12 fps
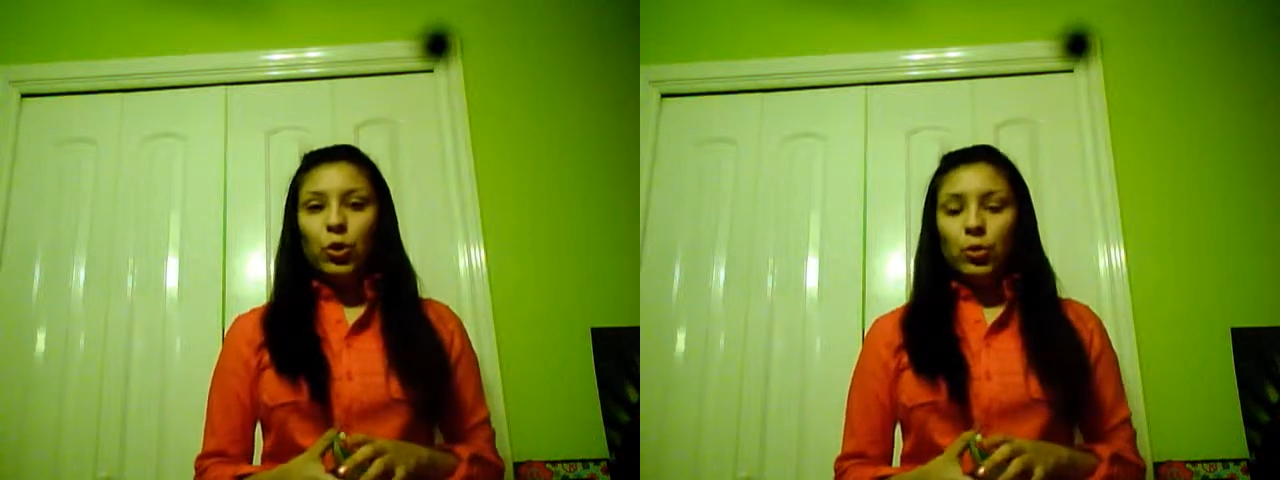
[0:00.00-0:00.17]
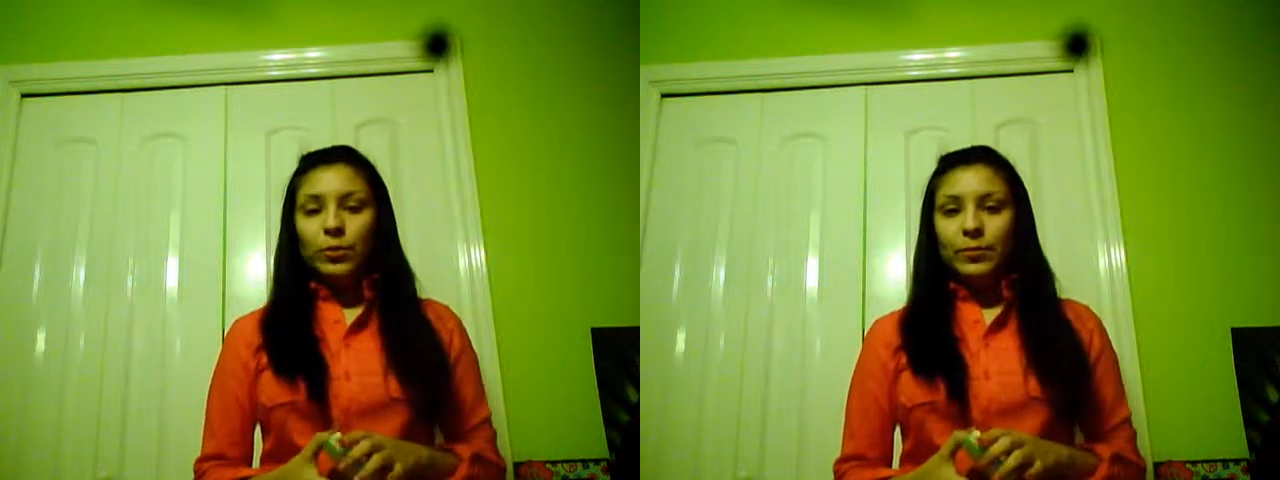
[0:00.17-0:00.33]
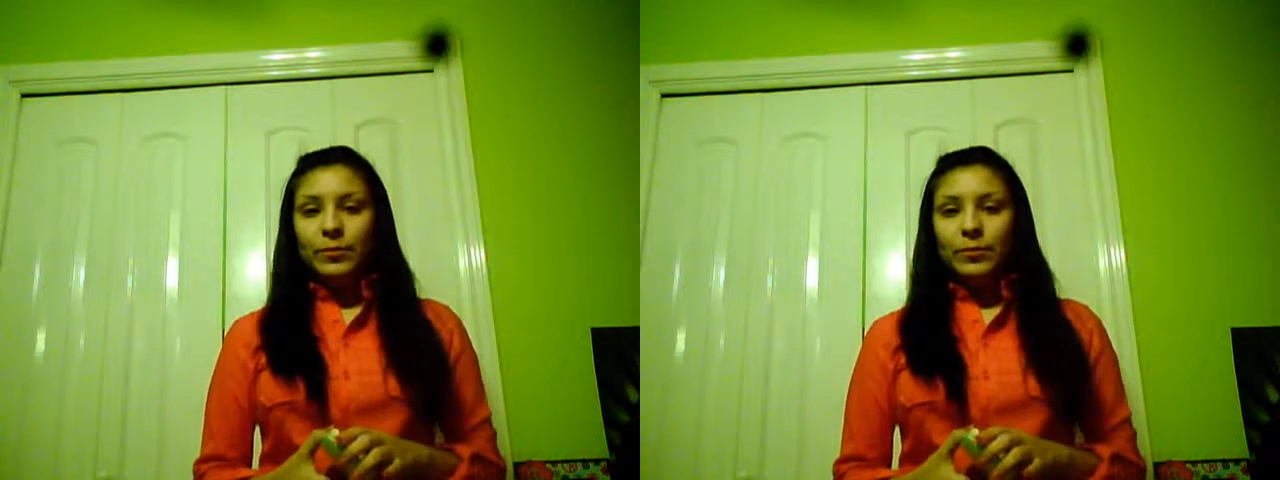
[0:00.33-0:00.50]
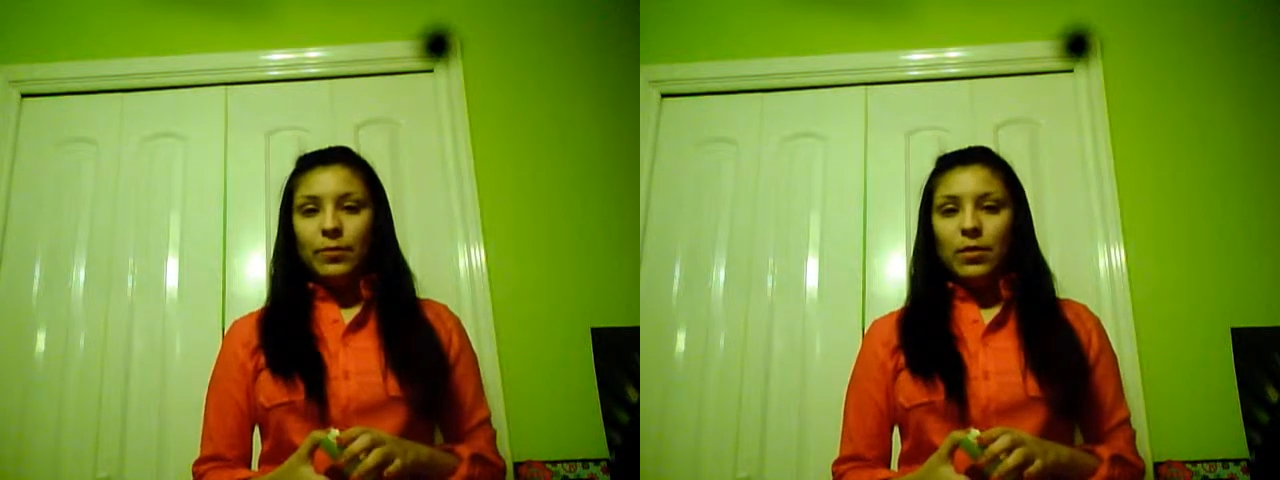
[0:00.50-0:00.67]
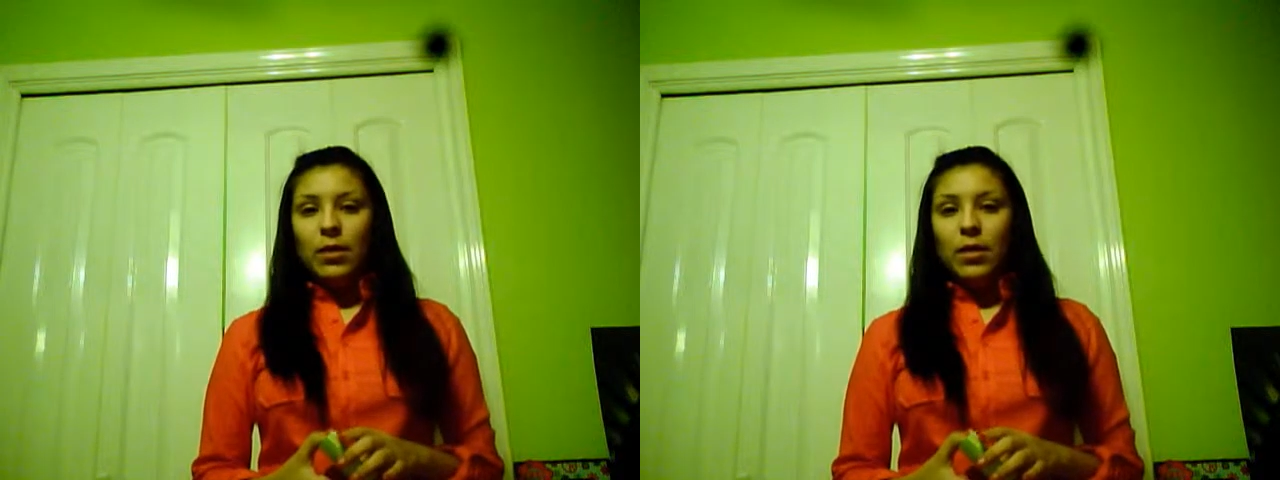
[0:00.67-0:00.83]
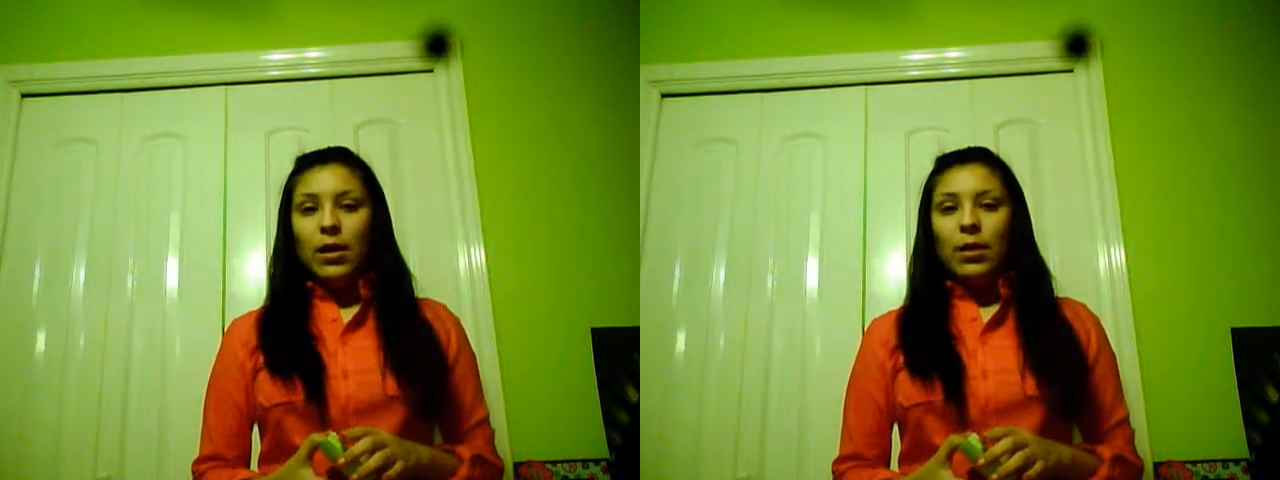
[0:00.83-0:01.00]
throat,
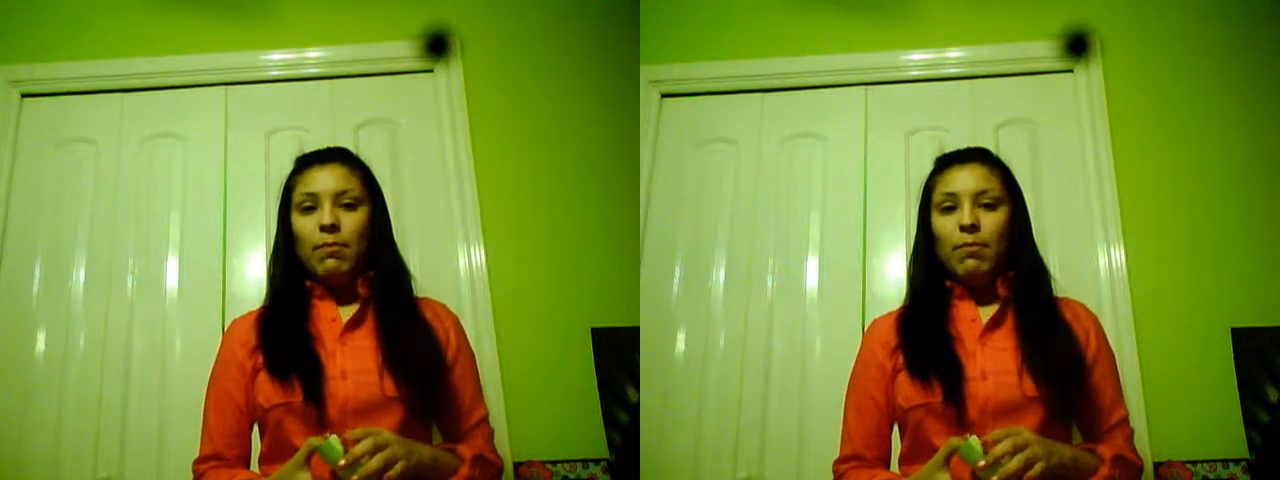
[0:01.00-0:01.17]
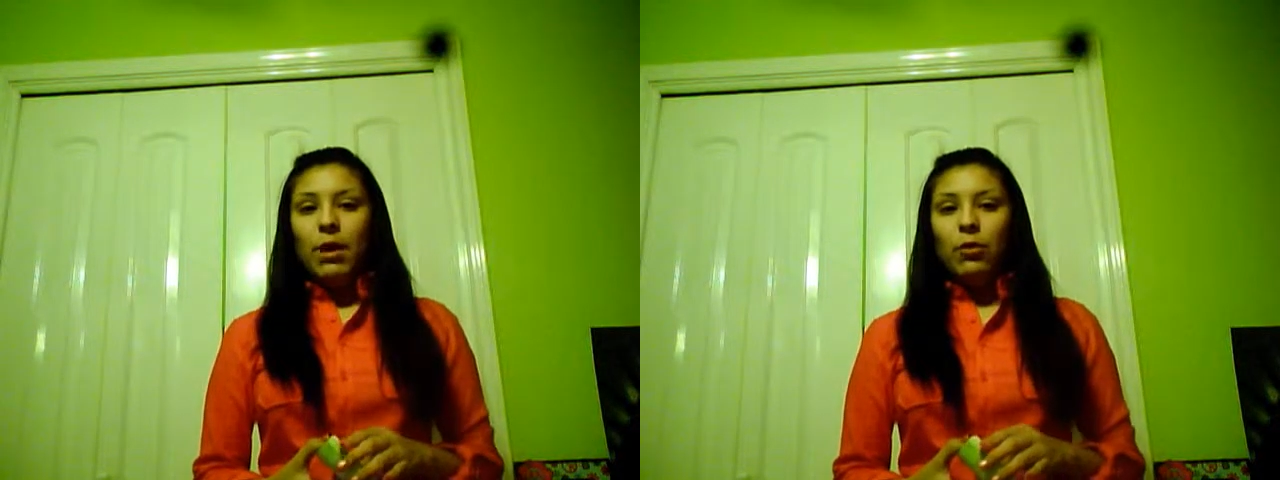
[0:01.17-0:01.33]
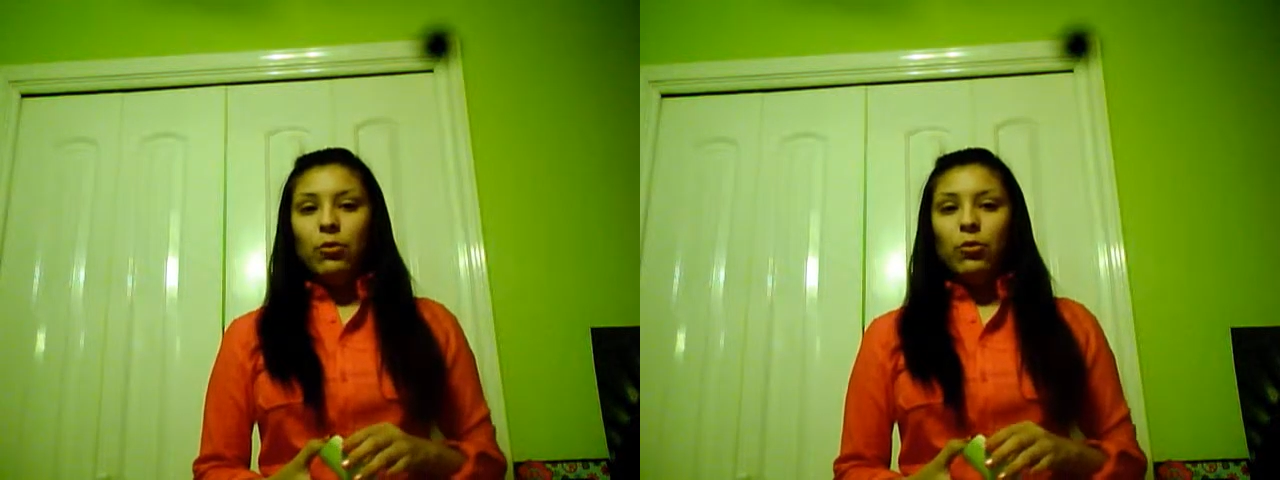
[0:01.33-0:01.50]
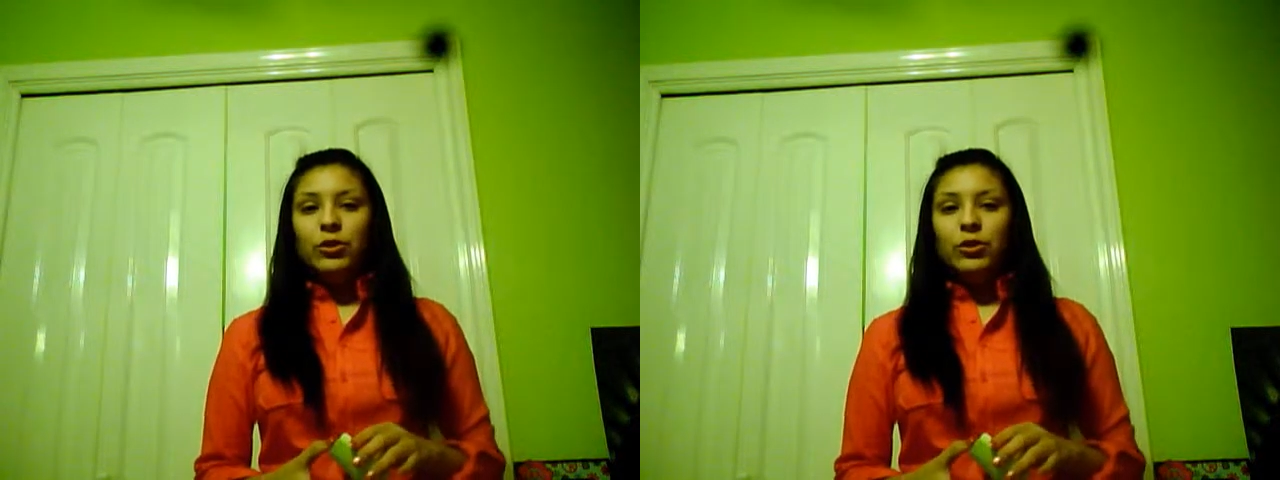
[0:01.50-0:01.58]
mouth